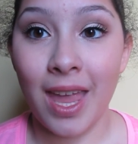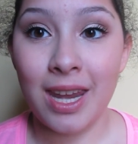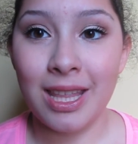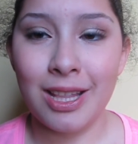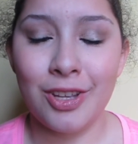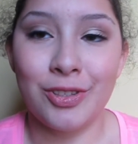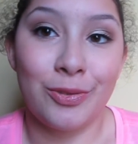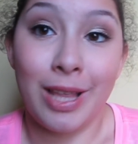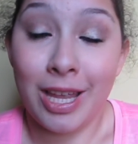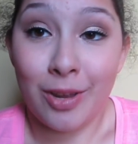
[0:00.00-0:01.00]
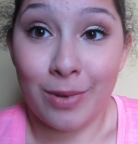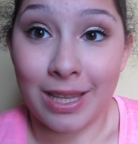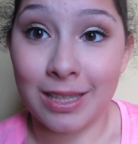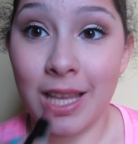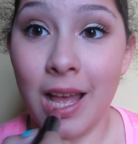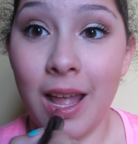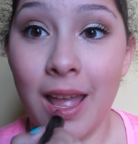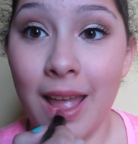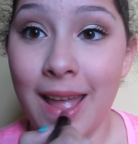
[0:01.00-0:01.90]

I think it looks really good with this look.